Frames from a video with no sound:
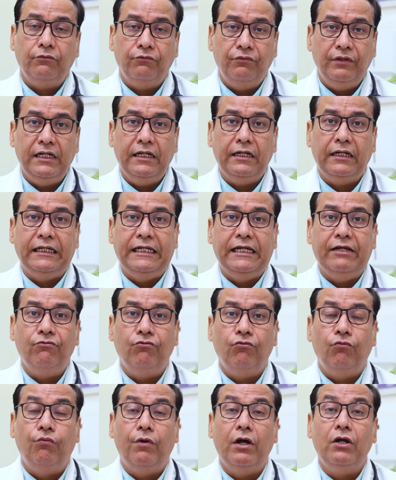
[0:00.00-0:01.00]
we
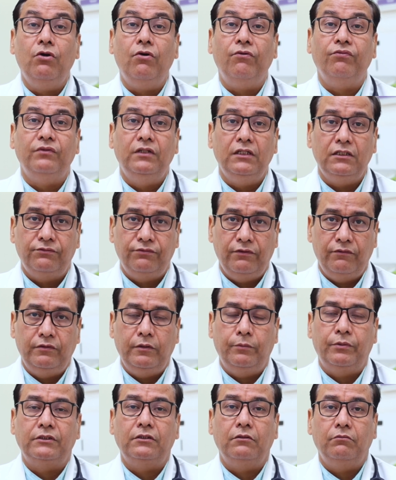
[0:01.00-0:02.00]
give one of this
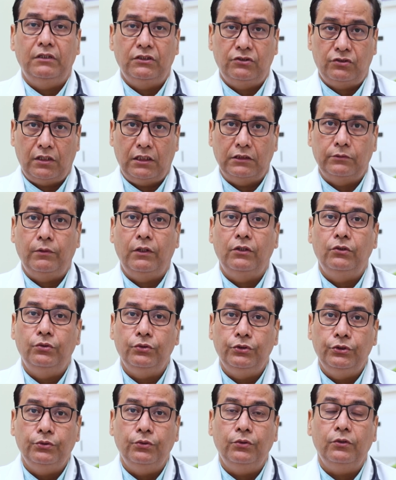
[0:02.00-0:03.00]
50% match transplant
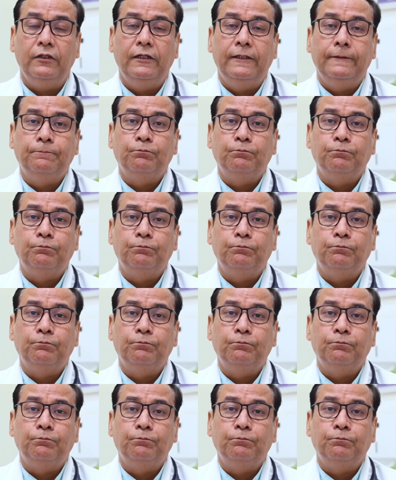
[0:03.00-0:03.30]
to you,